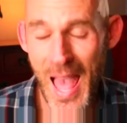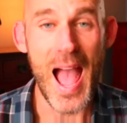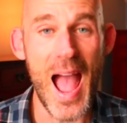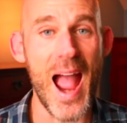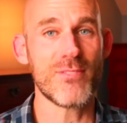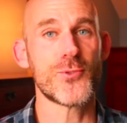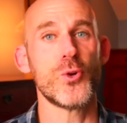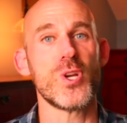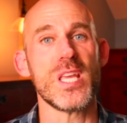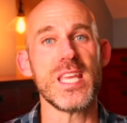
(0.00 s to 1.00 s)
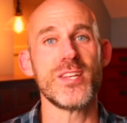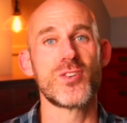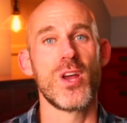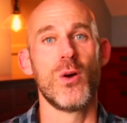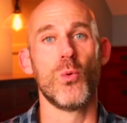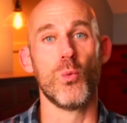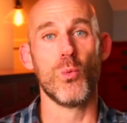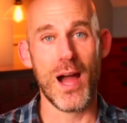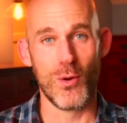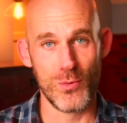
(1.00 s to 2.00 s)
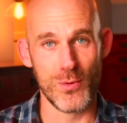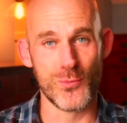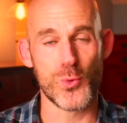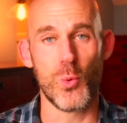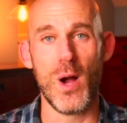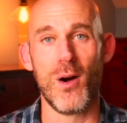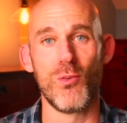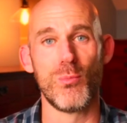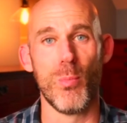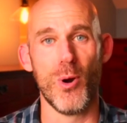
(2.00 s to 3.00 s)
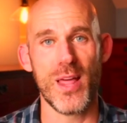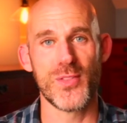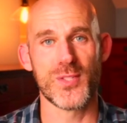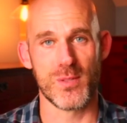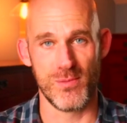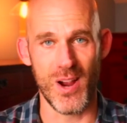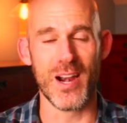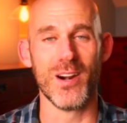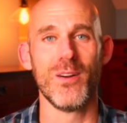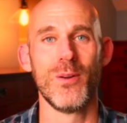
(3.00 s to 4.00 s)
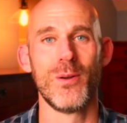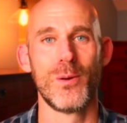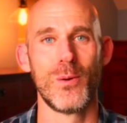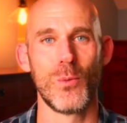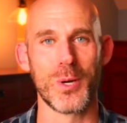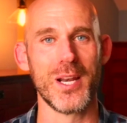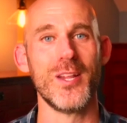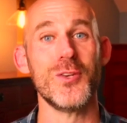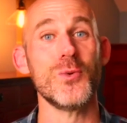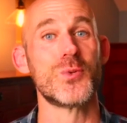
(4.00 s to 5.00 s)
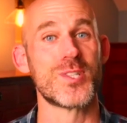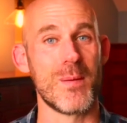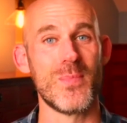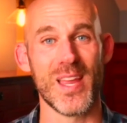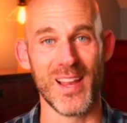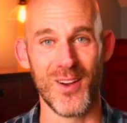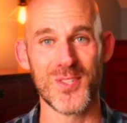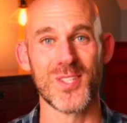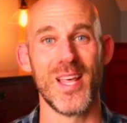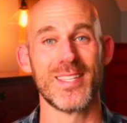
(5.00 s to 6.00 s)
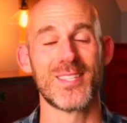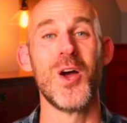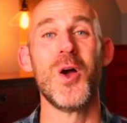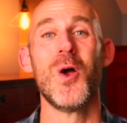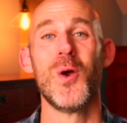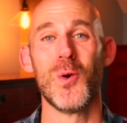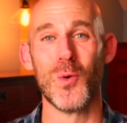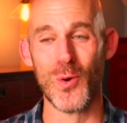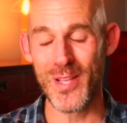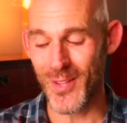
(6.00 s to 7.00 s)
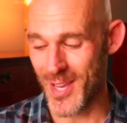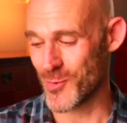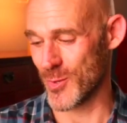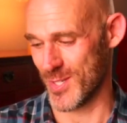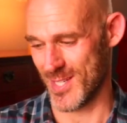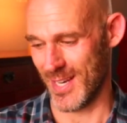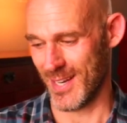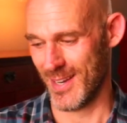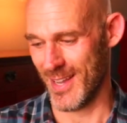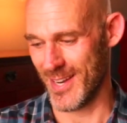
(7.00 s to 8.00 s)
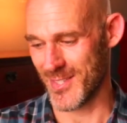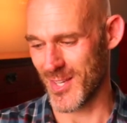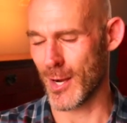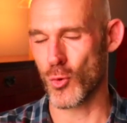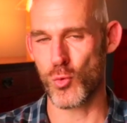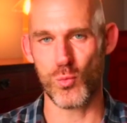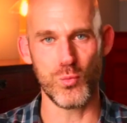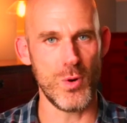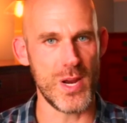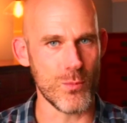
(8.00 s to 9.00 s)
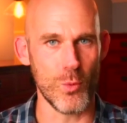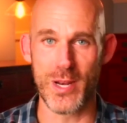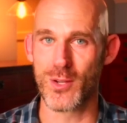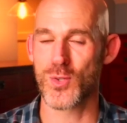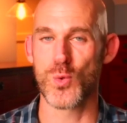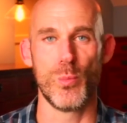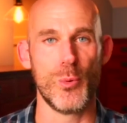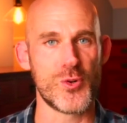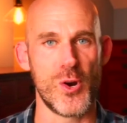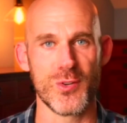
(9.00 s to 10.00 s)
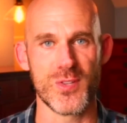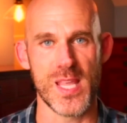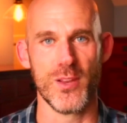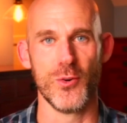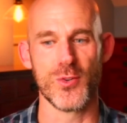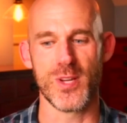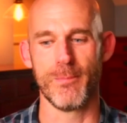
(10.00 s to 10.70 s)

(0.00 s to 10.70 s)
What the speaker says: After each round of 12 breaths of fire, we're going to do something else that's really interesting, and it's a great way to supercharge the energy.